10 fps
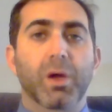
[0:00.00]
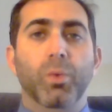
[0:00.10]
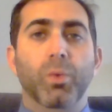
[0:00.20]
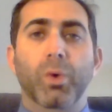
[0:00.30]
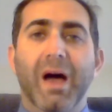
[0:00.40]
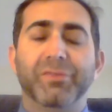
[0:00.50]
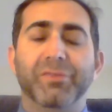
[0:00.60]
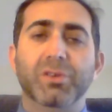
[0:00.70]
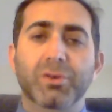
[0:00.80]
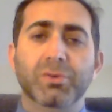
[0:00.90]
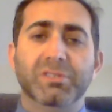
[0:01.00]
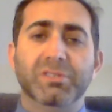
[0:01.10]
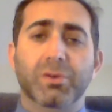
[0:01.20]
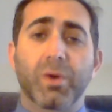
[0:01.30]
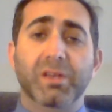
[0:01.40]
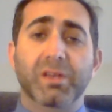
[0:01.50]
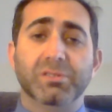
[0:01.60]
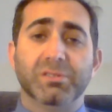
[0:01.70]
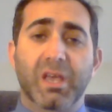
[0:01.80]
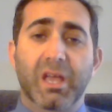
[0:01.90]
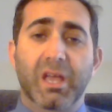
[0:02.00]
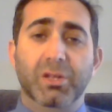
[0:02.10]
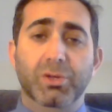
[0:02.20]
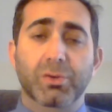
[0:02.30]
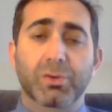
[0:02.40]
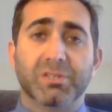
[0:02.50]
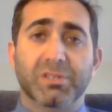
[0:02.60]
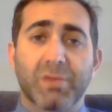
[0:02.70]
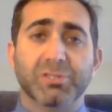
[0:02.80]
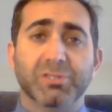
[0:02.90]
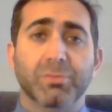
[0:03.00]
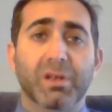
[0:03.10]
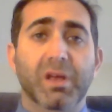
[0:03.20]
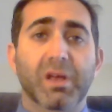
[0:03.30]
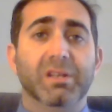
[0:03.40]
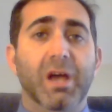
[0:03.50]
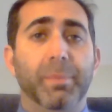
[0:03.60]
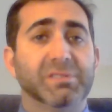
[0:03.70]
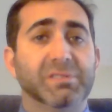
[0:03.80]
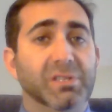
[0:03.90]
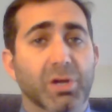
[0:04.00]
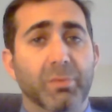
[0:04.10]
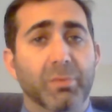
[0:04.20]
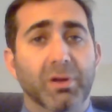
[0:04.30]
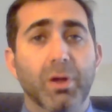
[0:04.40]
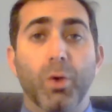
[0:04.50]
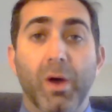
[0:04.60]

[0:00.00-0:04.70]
We'll have to use equations and units of measurement to help us determine